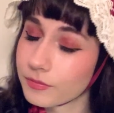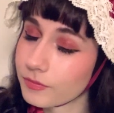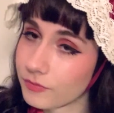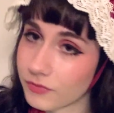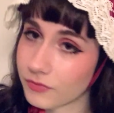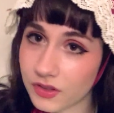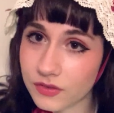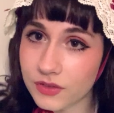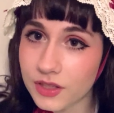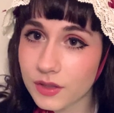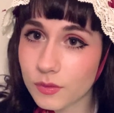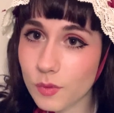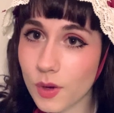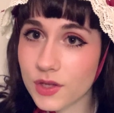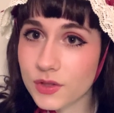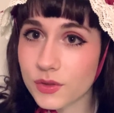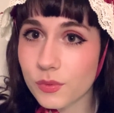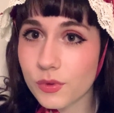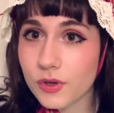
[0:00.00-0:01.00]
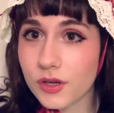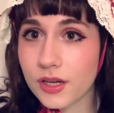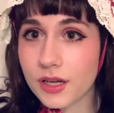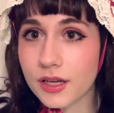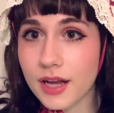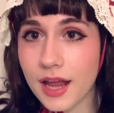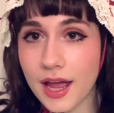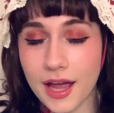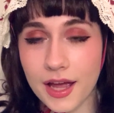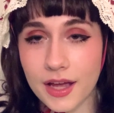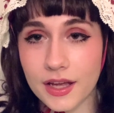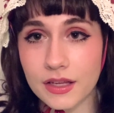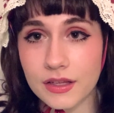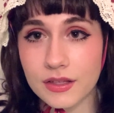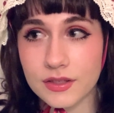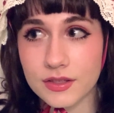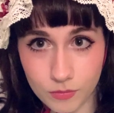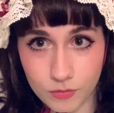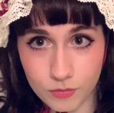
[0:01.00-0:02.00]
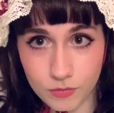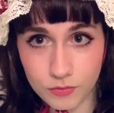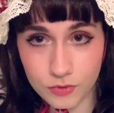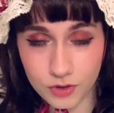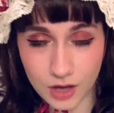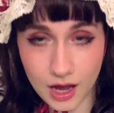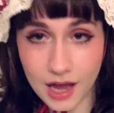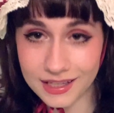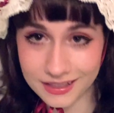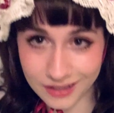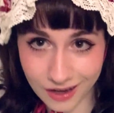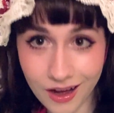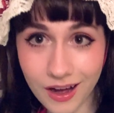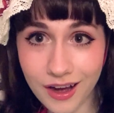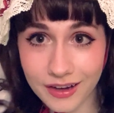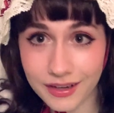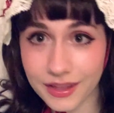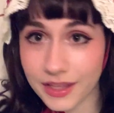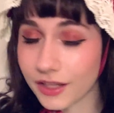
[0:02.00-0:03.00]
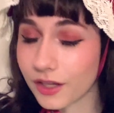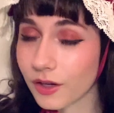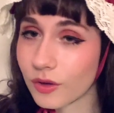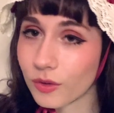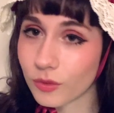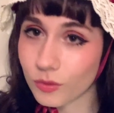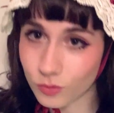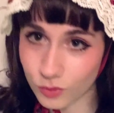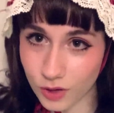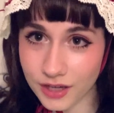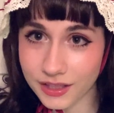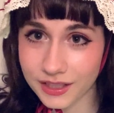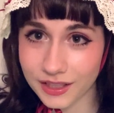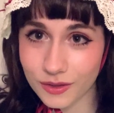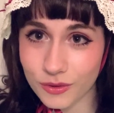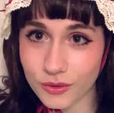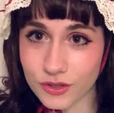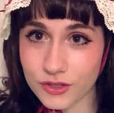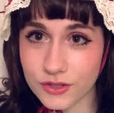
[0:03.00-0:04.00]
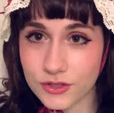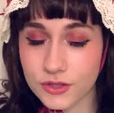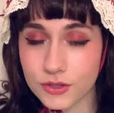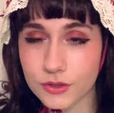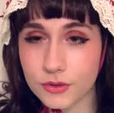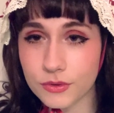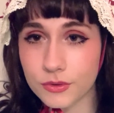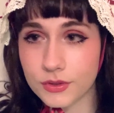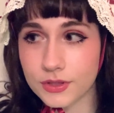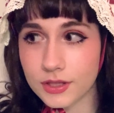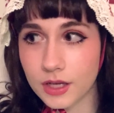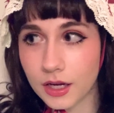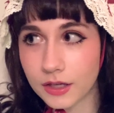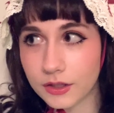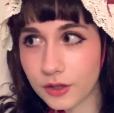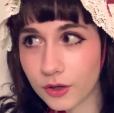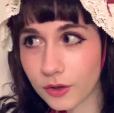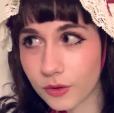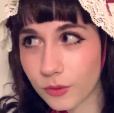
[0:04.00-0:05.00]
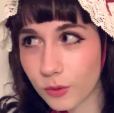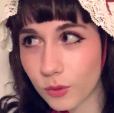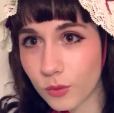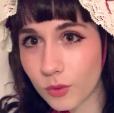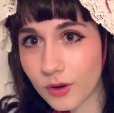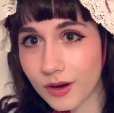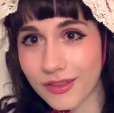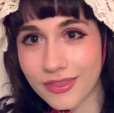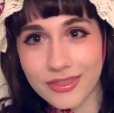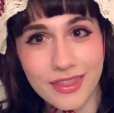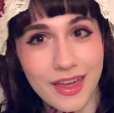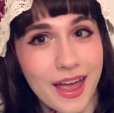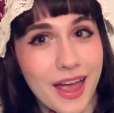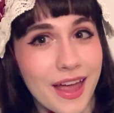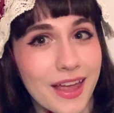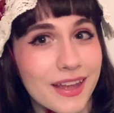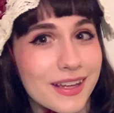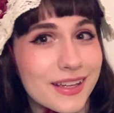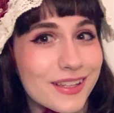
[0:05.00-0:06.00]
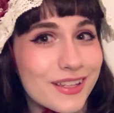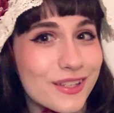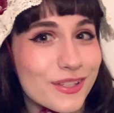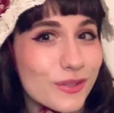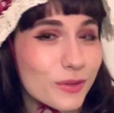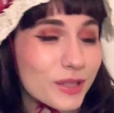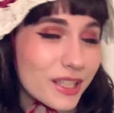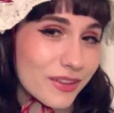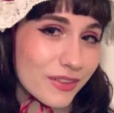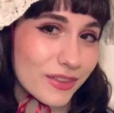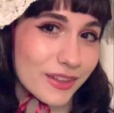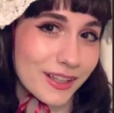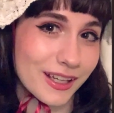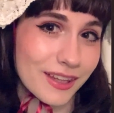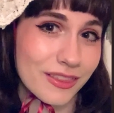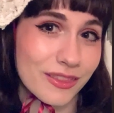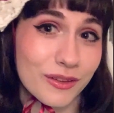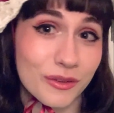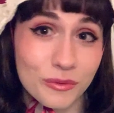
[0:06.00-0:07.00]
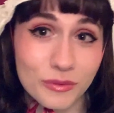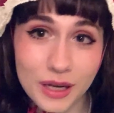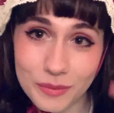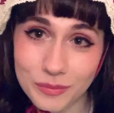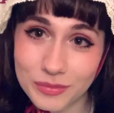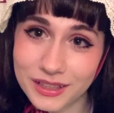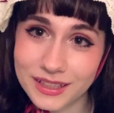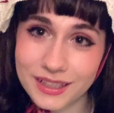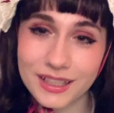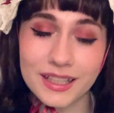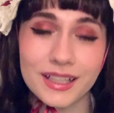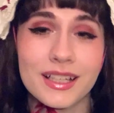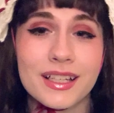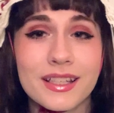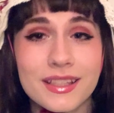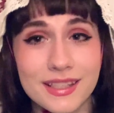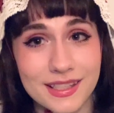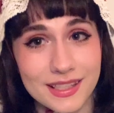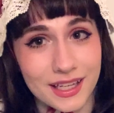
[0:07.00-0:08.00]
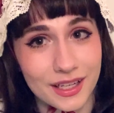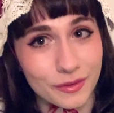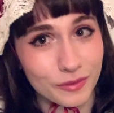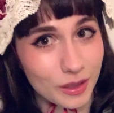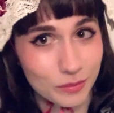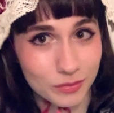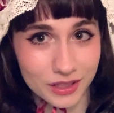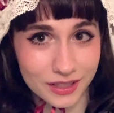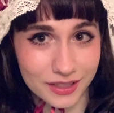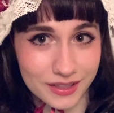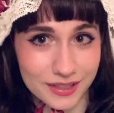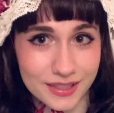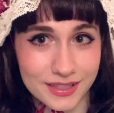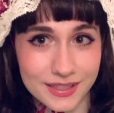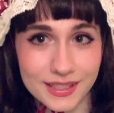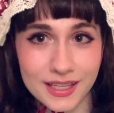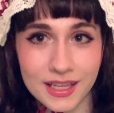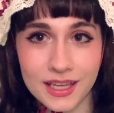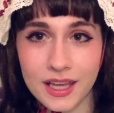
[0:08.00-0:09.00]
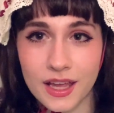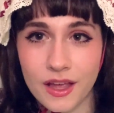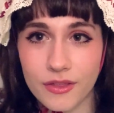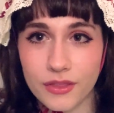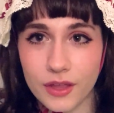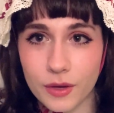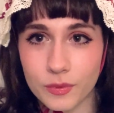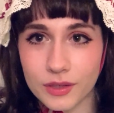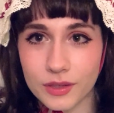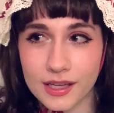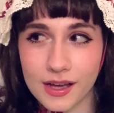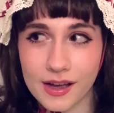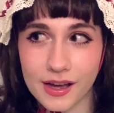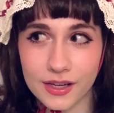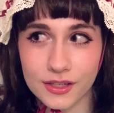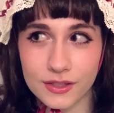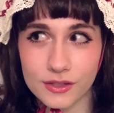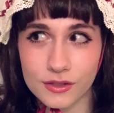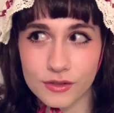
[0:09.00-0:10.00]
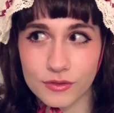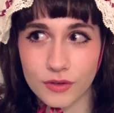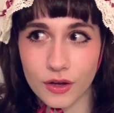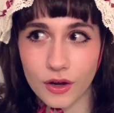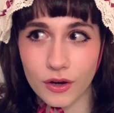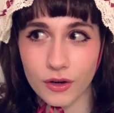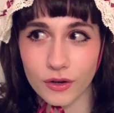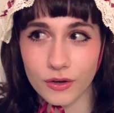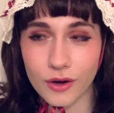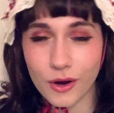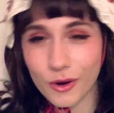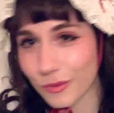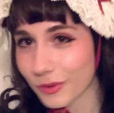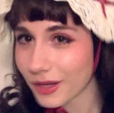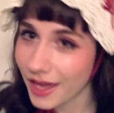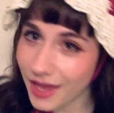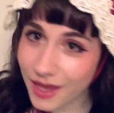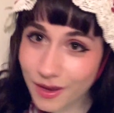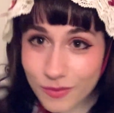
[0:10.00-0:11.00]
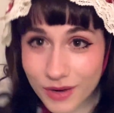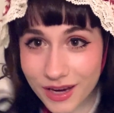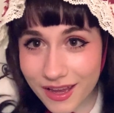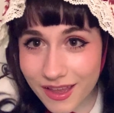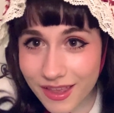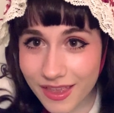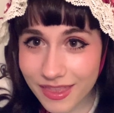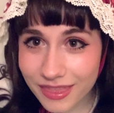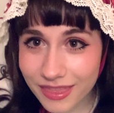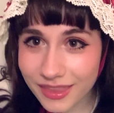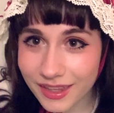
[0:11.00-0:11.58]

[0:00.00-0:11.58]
Vivienne Westwood has the iconic rocking horseshoes. I know that it is one of like the design replicas that we kind of are okay with.